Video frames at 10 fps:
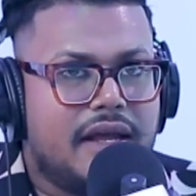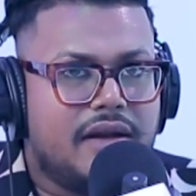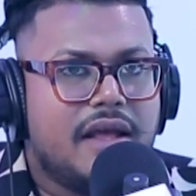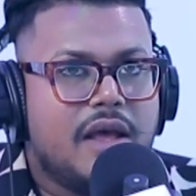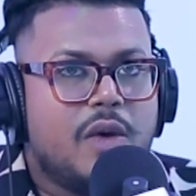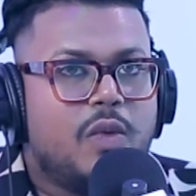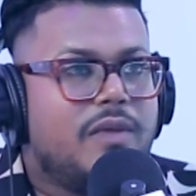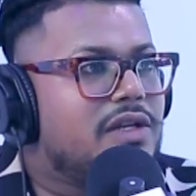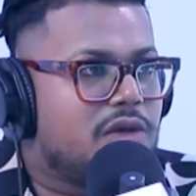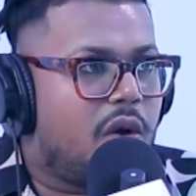And when
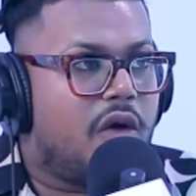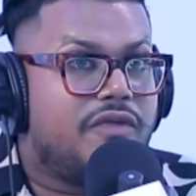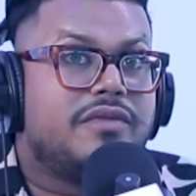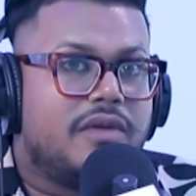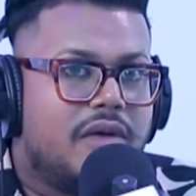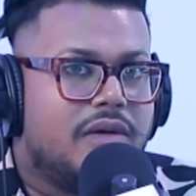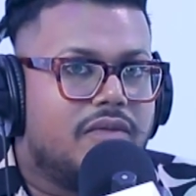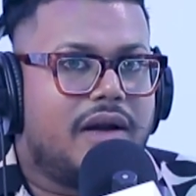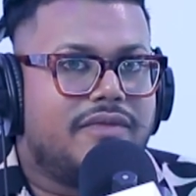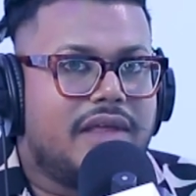we took off on
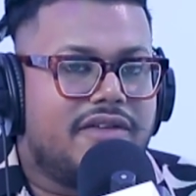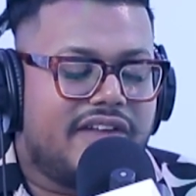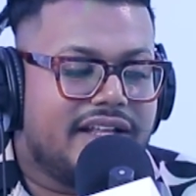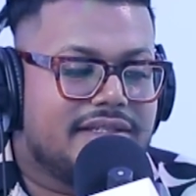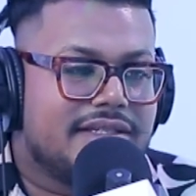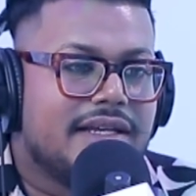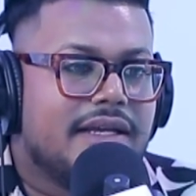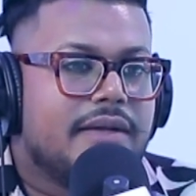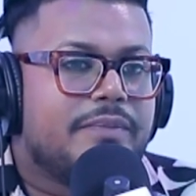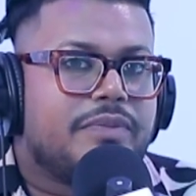one of their flights,
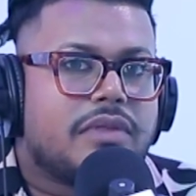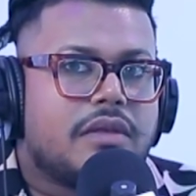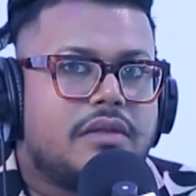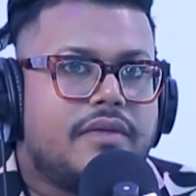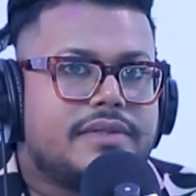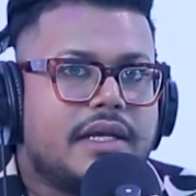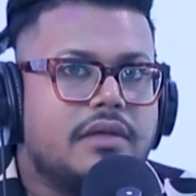there was like a...